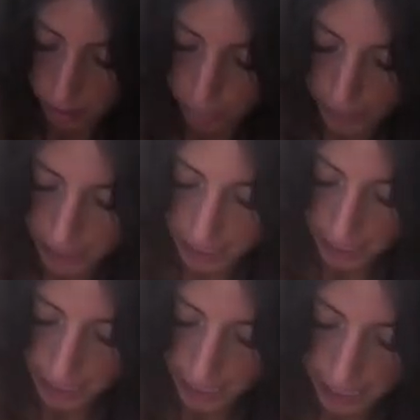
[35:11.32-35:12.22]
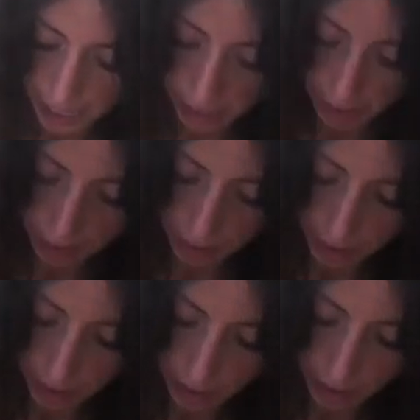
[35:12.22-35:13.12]
painting teeth,
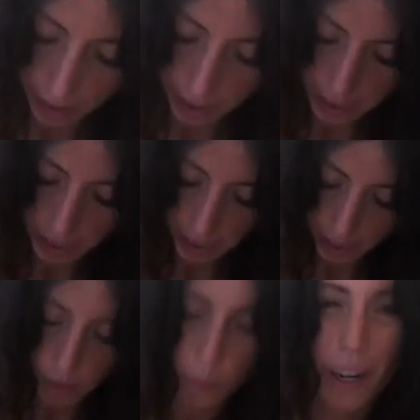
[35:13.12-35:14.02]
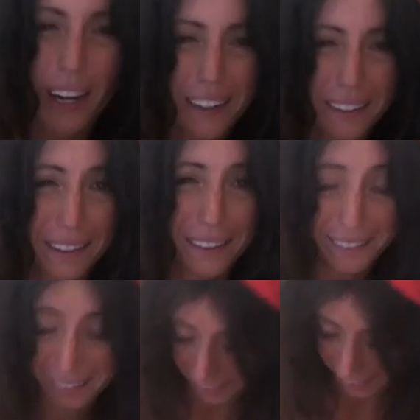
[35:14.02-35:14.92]
I'd stick to white.
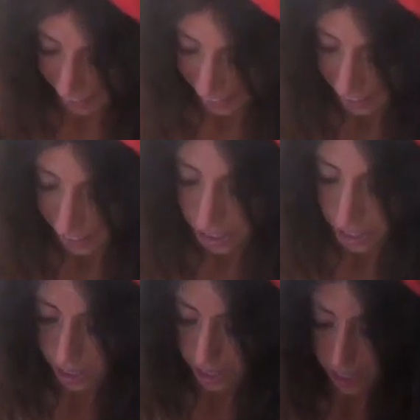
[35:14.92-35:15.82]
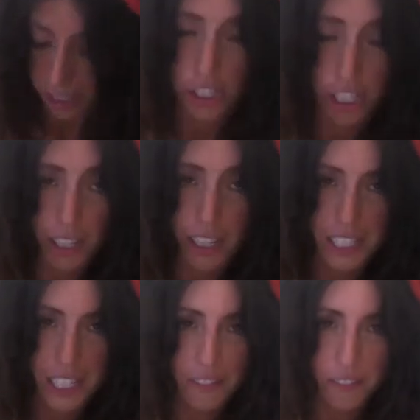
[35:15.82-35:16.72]
Just a
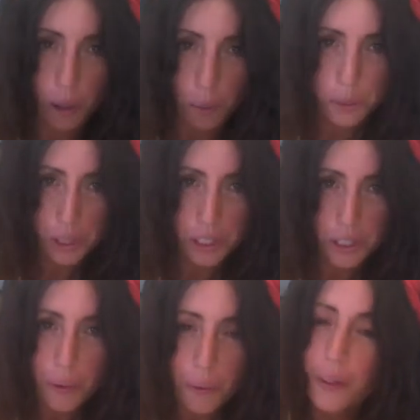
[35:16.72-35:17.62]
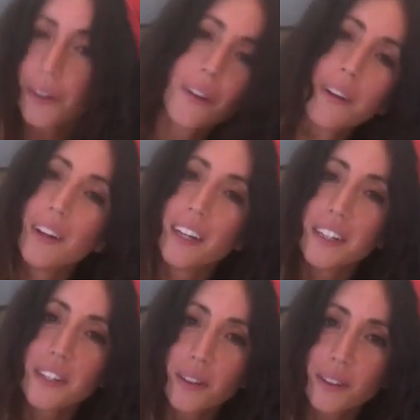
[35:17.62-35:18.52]
safer option. You don't want it
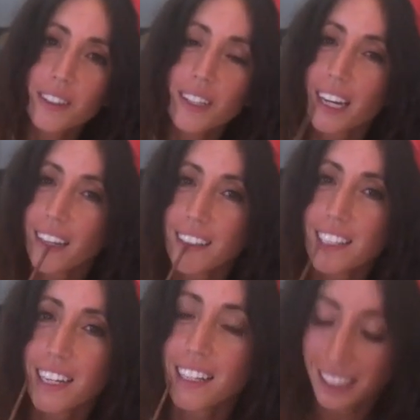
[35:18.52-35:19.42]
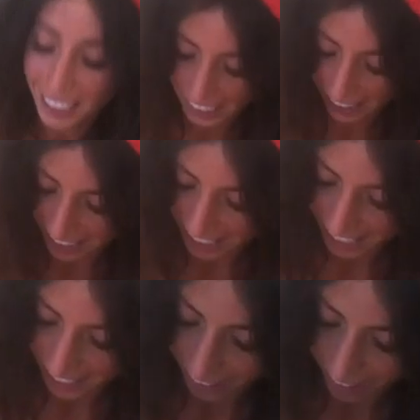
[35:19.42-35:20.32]
to look like there's anything in the
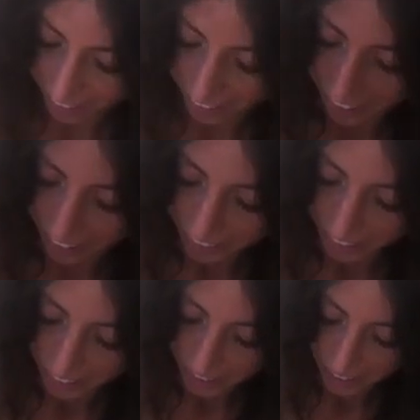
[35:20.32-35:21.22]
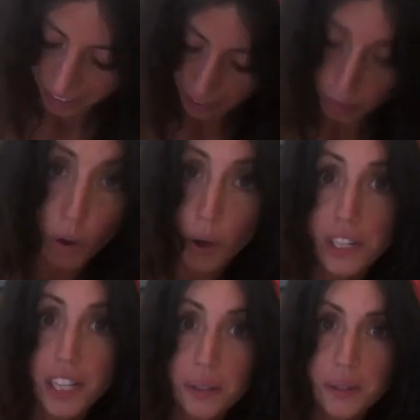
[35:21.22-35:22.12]
teeth or that they're
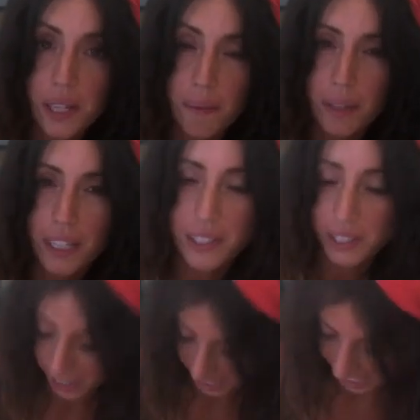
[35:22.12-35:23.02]
rotting or something, so just